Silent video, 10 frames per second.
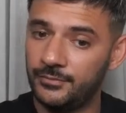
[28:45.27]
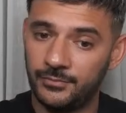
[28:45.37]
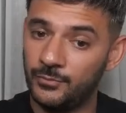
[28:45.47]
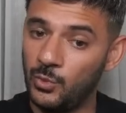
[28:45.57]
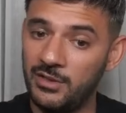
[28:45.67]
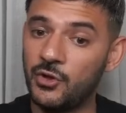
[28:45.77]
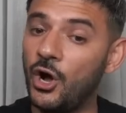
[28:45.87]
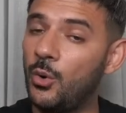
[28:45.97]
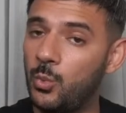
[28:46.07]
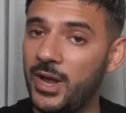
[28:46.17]
We've got
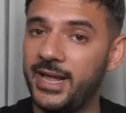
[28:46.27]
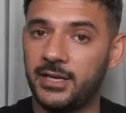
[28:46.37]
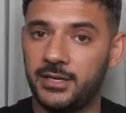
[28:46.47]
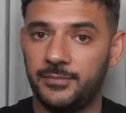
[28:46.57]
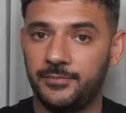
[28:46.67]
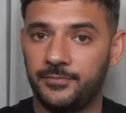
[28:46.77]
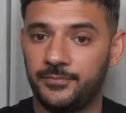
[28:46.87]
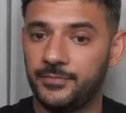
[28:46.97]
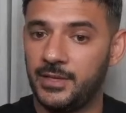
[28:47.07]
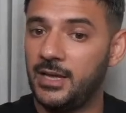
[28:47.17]
a wick.
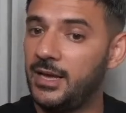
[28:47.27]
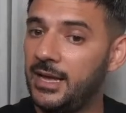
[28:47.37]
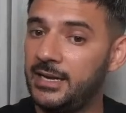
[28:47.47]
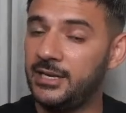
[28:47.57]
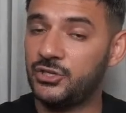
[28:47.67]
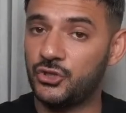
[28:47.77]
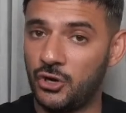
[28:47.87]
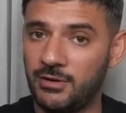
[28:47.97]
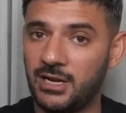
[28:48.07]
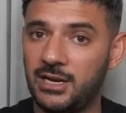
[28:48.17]
And
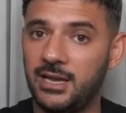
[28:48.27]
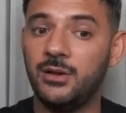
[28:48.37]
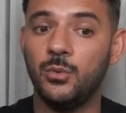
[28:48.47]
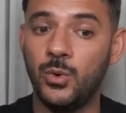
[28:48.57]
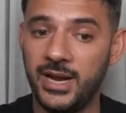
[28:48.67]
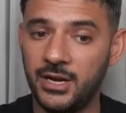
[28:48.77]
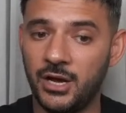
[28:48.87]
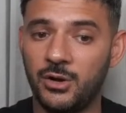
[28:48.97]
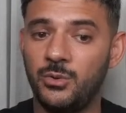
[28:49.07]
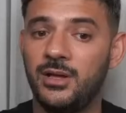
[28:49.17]
historically, we
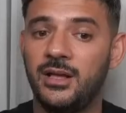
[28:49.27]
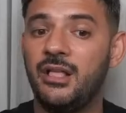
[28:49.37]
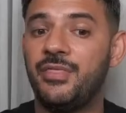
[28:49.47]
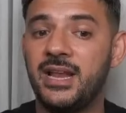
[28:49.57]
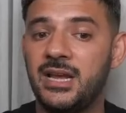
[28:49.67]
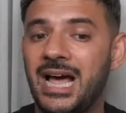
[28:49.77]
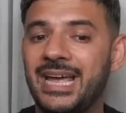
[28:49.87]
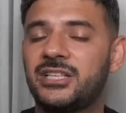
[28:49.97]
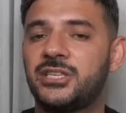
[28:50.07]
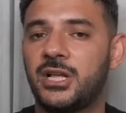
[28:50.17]
know they
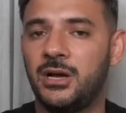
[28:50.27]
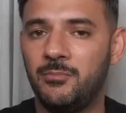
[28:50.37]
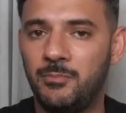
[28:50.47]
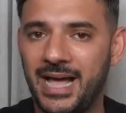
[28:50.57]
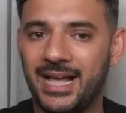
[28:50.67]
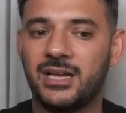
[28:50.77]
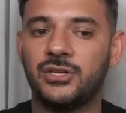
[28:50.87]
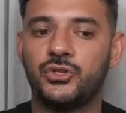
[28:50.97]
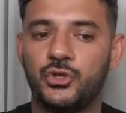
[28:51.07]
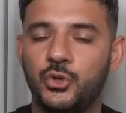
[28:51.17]
like to come back
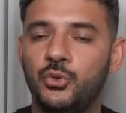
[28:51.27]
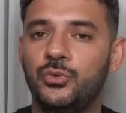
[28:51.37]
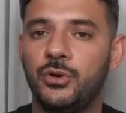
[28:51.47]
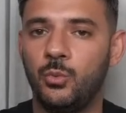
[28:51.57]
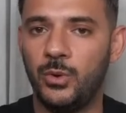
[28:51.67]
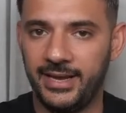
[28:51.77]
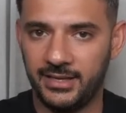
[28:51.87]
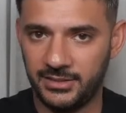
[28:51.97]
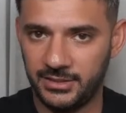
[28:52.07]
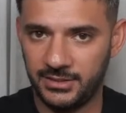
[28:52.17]
to the
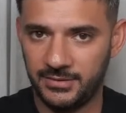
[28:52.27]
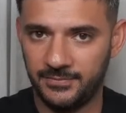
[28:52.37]
wicks.